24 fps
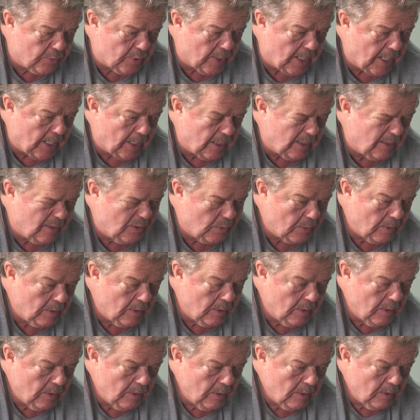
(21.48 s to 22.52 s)
side,
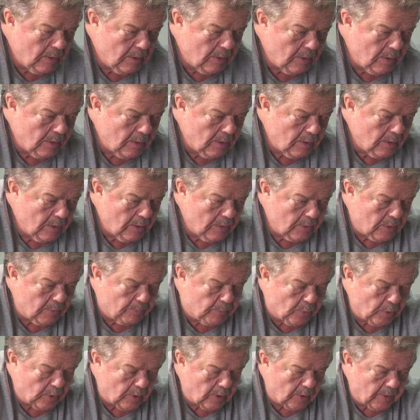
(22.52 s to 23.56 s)
to
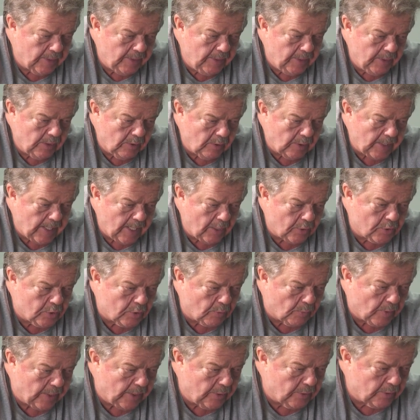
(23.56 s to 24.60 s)
put a lineal
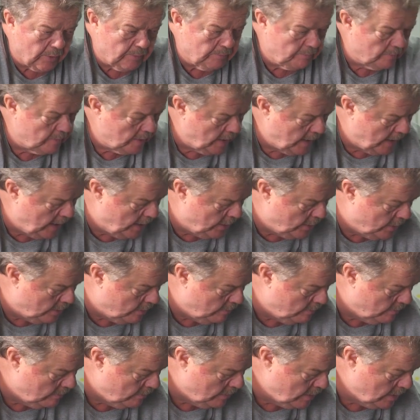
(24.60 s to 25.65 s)
actuator
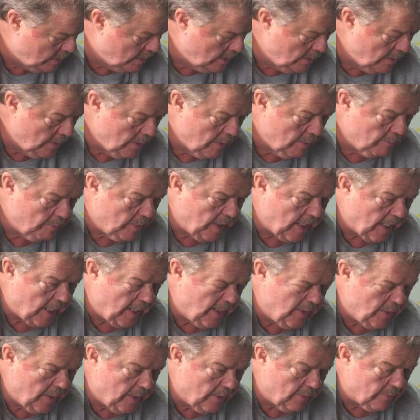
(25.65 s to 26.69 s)
hidden
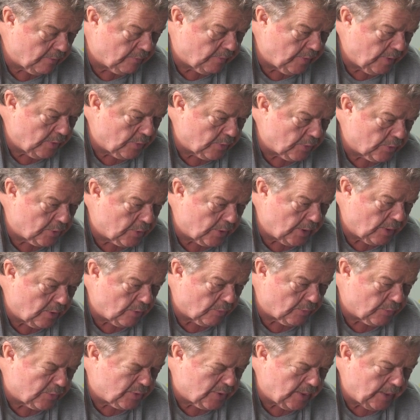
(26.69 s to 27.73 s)
behind the inner fender so you
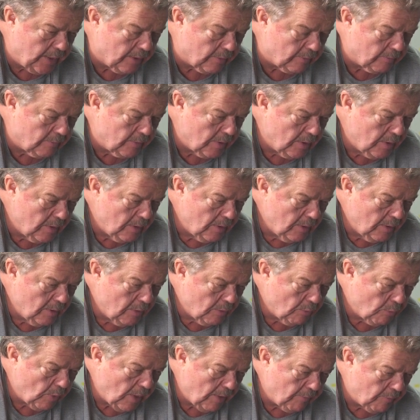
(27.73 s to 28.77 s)
don't see it.
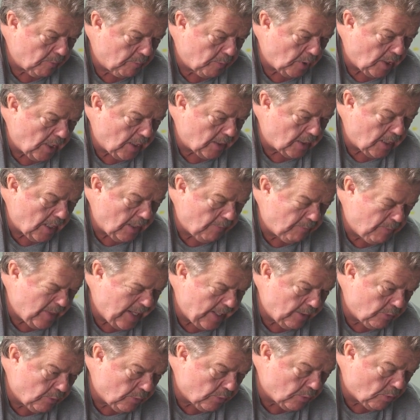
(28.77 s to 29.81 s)
We'll have a block-off
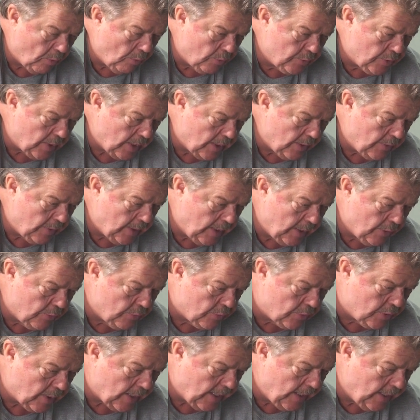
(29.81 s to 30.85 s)
panel that goes on the
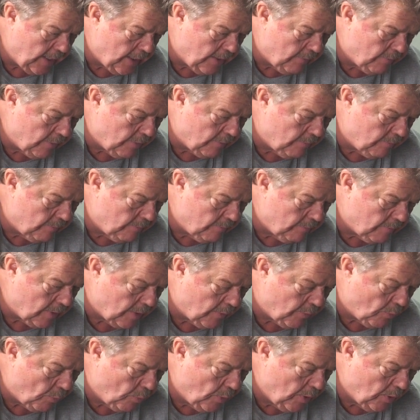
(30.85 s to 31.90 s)
inside of it,
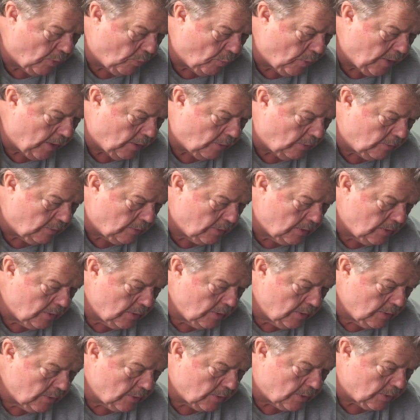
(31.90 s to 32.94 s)
of the wheel well,
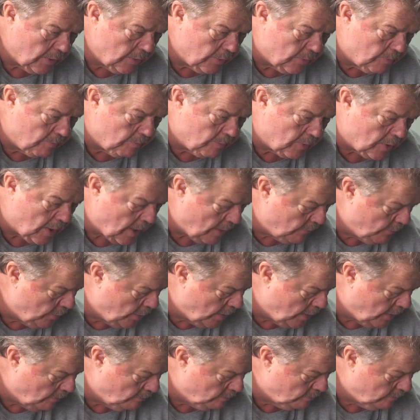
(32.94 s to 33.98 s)
to cover
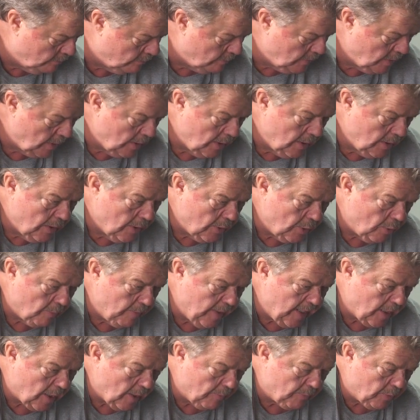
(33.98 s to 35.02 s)
it up. You'll
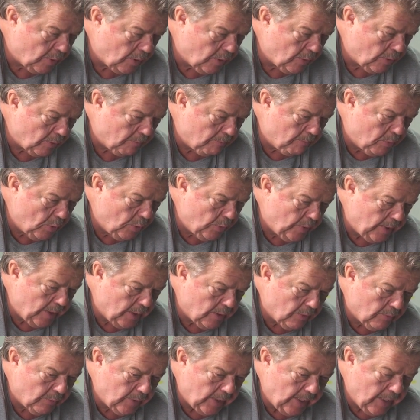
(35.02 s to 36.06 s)
make up a little boot
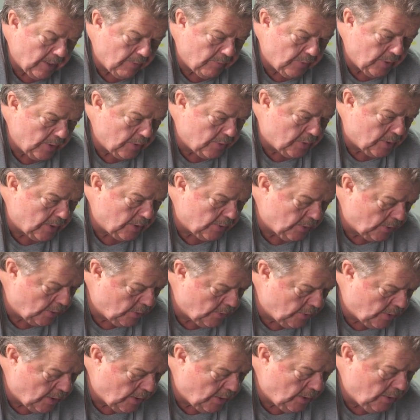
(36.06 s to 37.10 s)
here when you have the
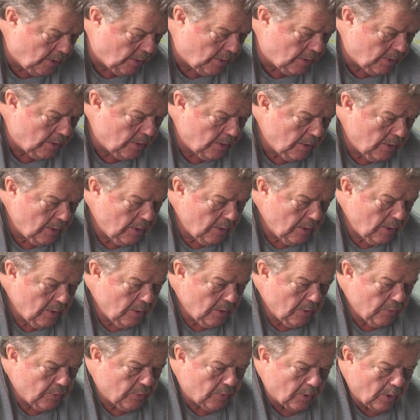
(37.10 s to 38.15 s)
interior done.
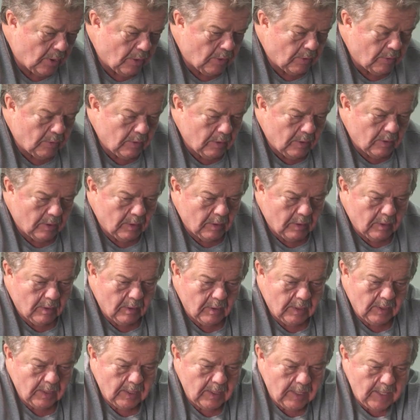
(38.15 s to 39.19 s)
So,
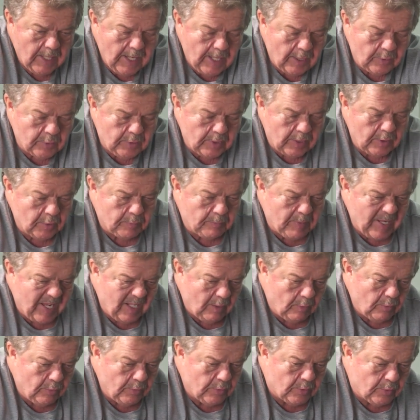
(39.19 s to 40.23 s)
access
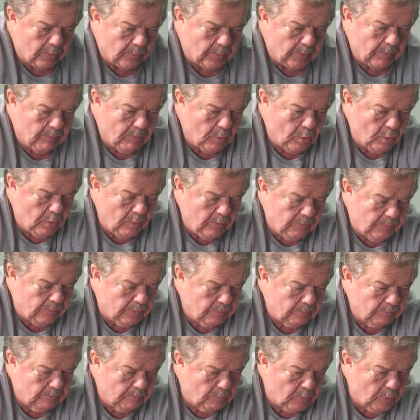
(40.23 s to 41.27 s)
panels to remove,
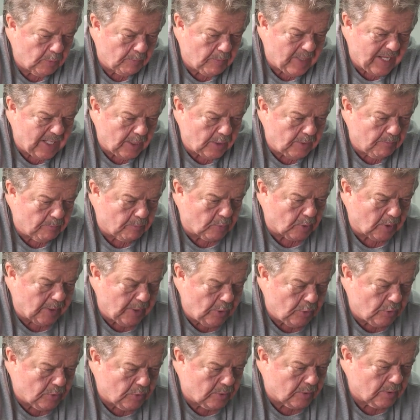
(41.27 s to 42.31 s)
put back in
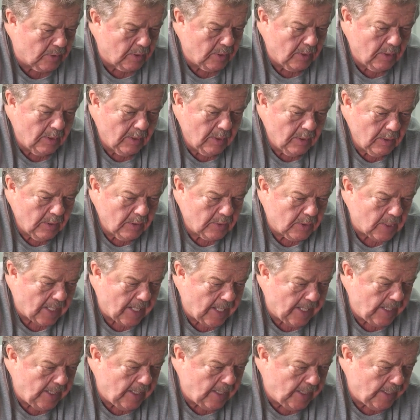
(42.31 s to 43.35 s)
place, to
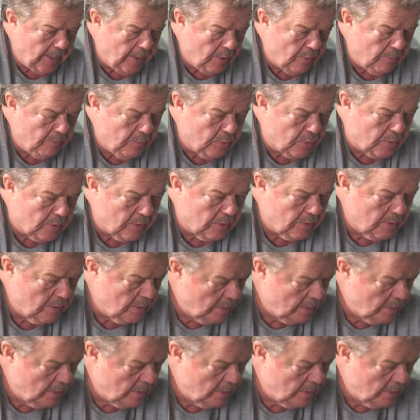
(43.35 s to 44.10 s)
hide items,